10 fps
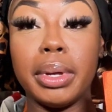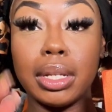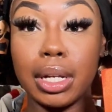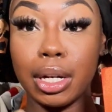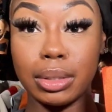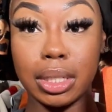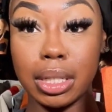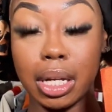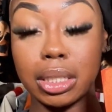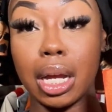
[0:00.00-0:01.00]
been looking on
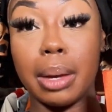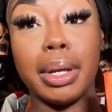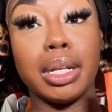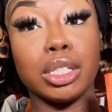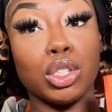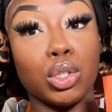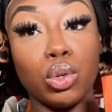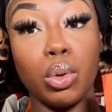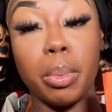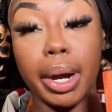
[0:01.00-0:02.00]
TikTok shop. It is
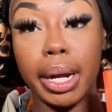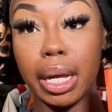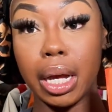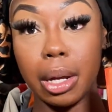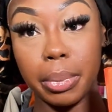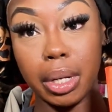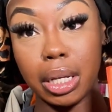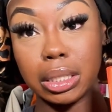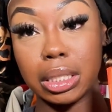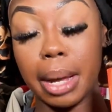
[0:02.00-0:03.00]
two braided
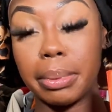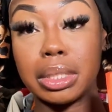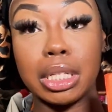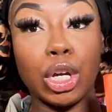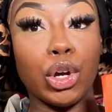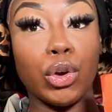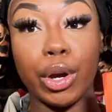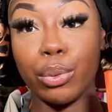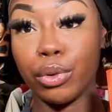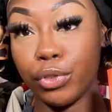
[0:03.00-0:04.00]
companies that I've been seeing
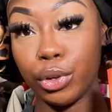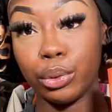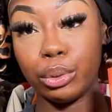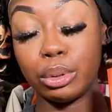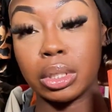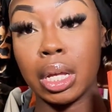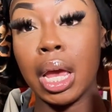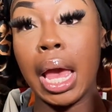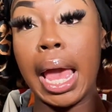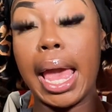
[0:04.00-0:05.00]
great reviews.
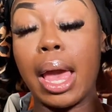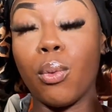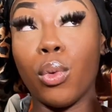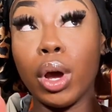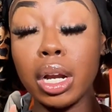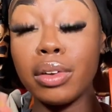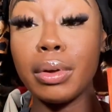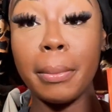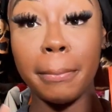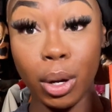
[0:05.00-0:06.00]
And one of
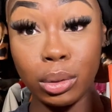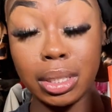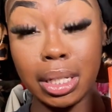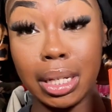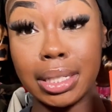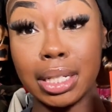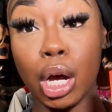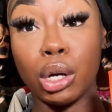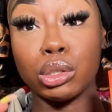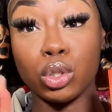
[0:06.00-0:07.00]
them mostly is
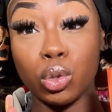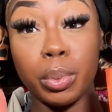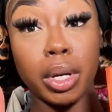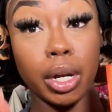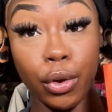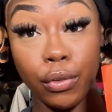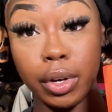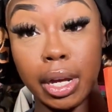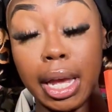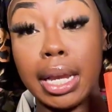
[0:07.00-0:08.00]
called
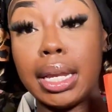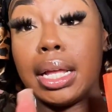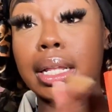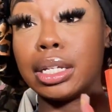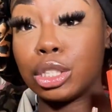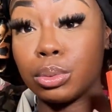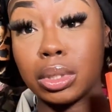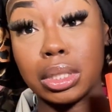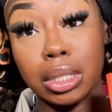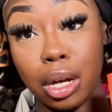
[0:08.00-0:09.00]
Supernova. And then this one
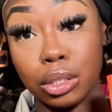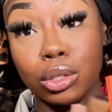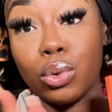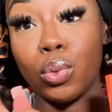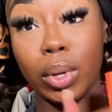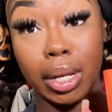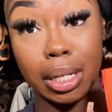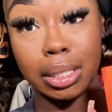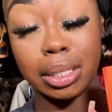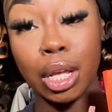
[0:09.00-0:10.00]
is also
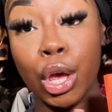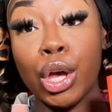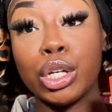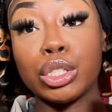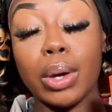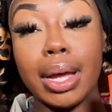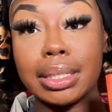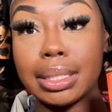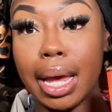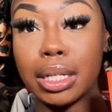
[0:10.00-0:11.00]
Wiggins. So I
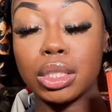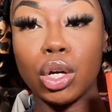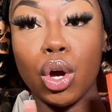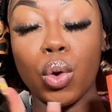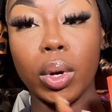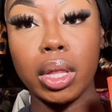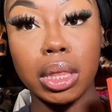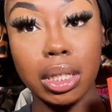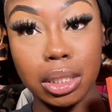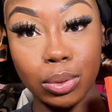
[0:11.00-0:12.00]
decided to go with
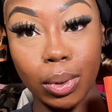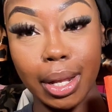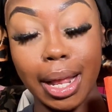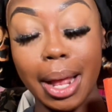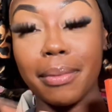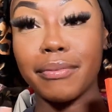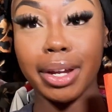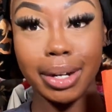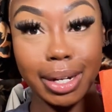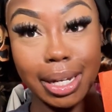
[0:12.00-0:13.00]
this one. I'm
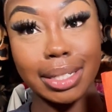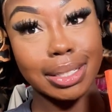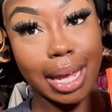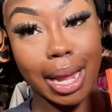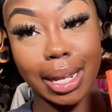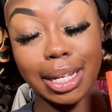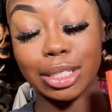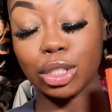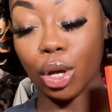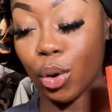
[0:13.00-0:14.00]
very excited.
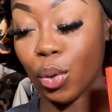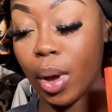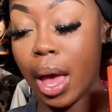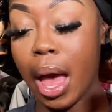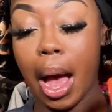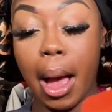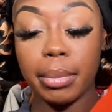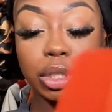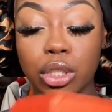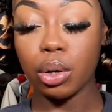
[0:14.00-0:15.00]
So I'm
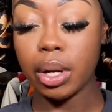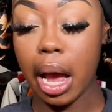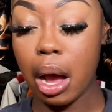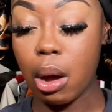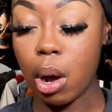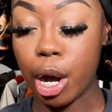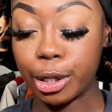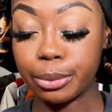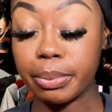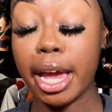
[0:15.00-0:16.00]
going to show y'all
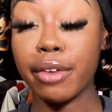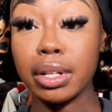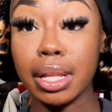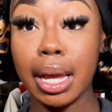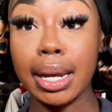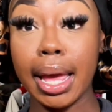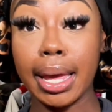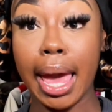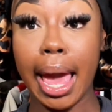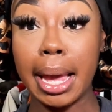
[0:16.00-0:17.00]
um, everything that
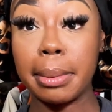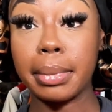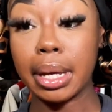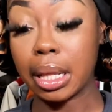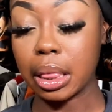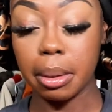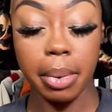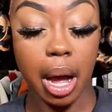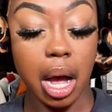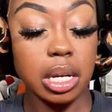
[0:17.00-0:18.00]
came in the
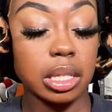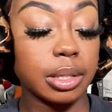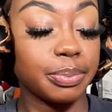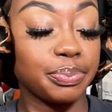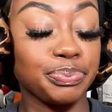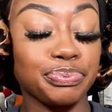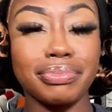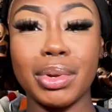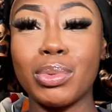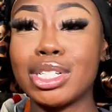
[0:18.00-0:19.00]
box.
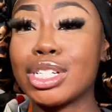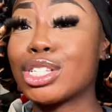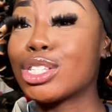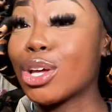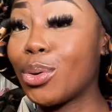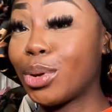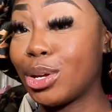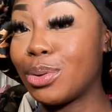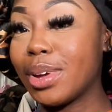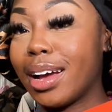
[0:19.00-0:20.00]
Which is so
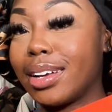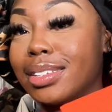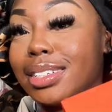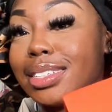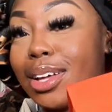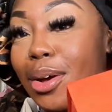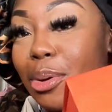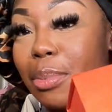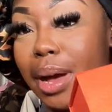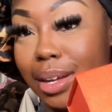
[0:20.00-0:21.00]
cute, y'all. This
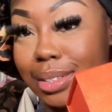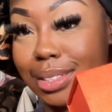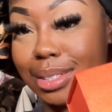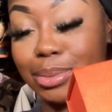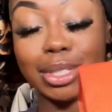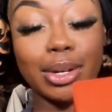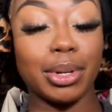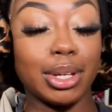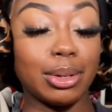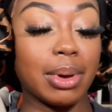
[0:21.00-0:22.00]
whole box is so
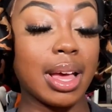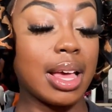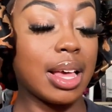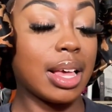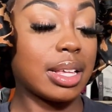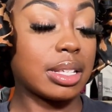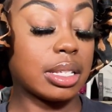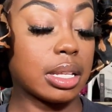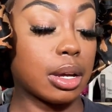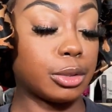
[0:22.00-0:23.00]
cute.
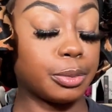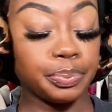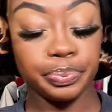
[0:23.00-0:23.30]
So...